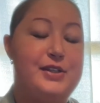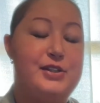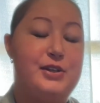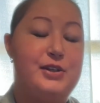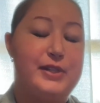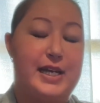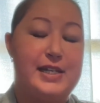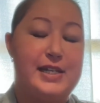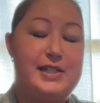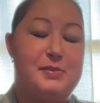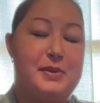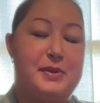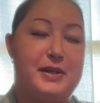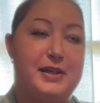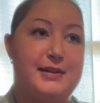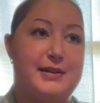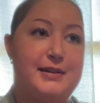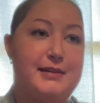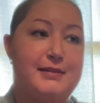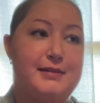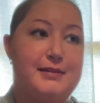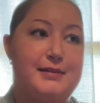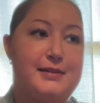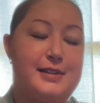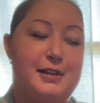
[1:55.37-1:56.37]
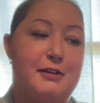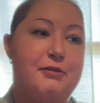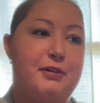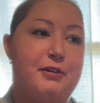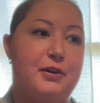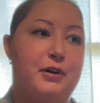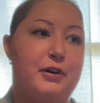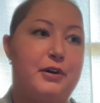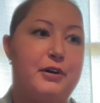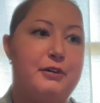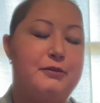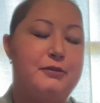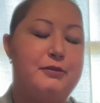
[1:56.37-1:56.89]
so that's been
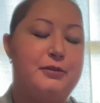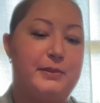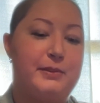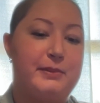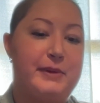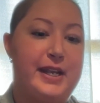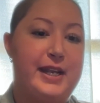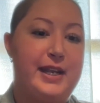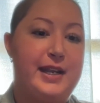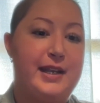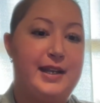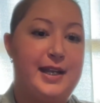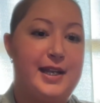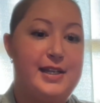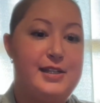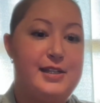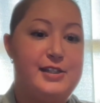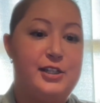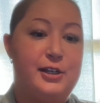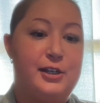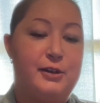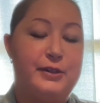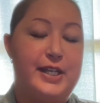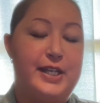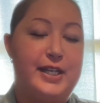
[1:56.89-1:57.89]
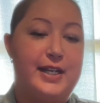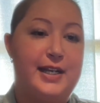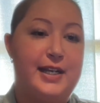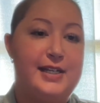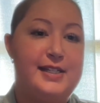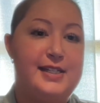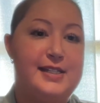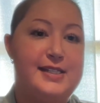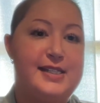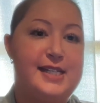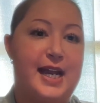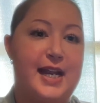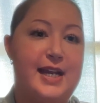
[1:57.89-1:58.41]
difficult for me. And so then I
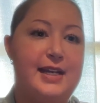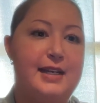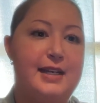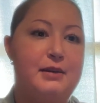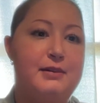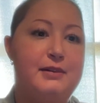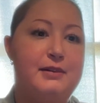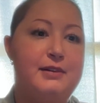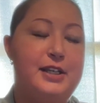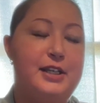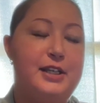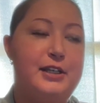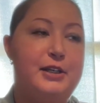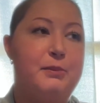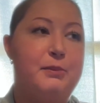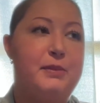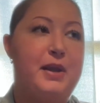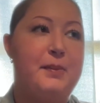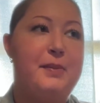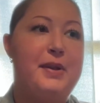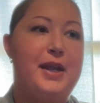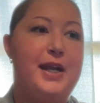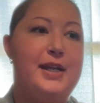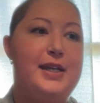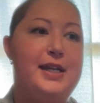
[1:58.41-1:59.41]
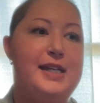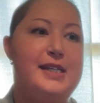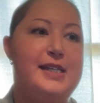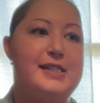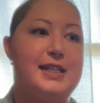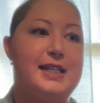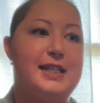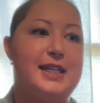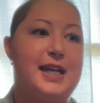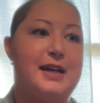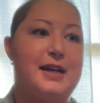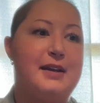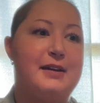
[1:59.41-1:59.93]
decided, maybe I need
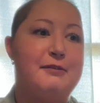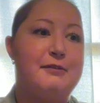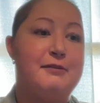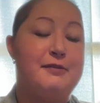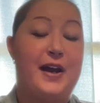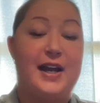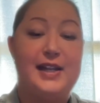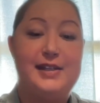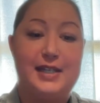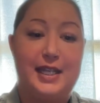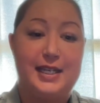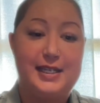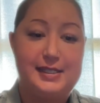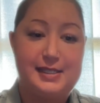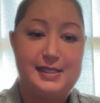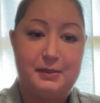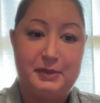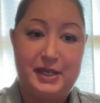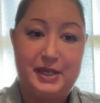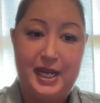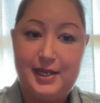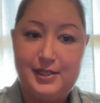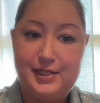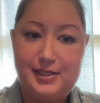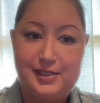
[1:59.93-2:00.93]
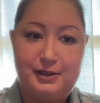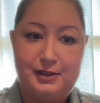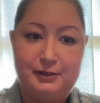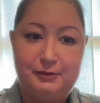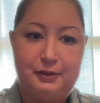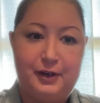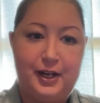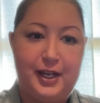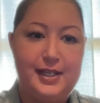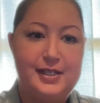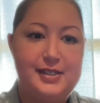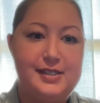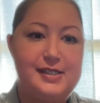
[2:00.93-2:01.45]
to find like some cancer
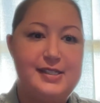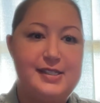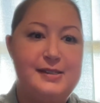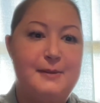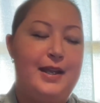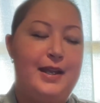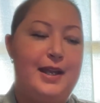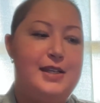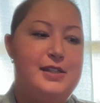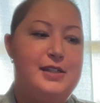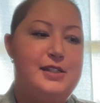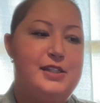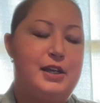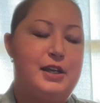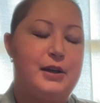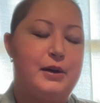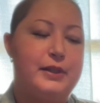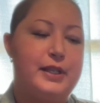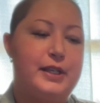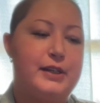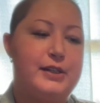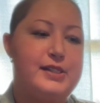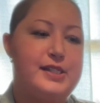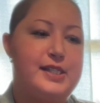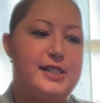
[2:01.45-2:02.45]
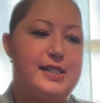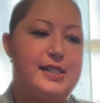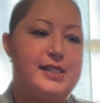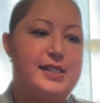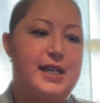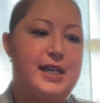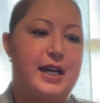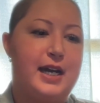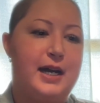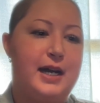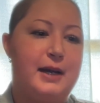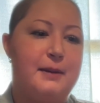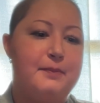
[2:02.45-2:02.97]
friends. And so there's this
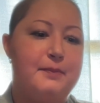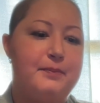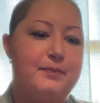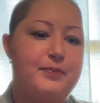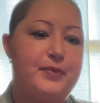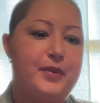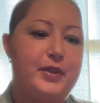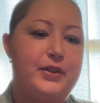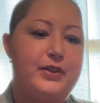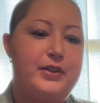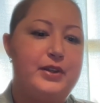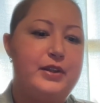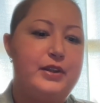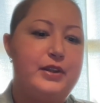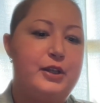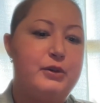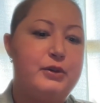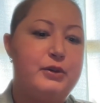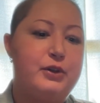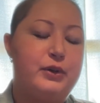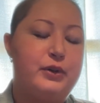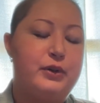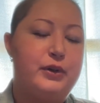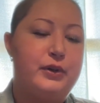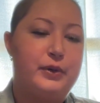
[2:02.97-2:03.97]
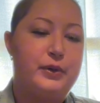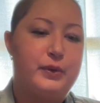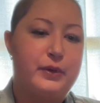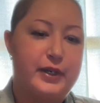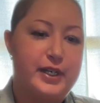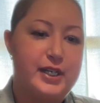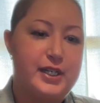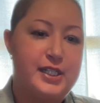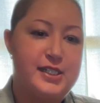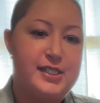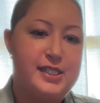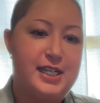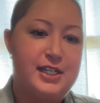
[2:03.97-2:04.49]
local
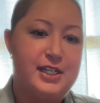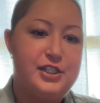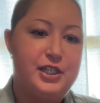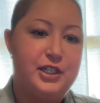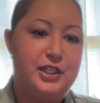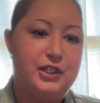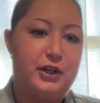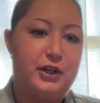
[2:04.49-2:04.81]
organization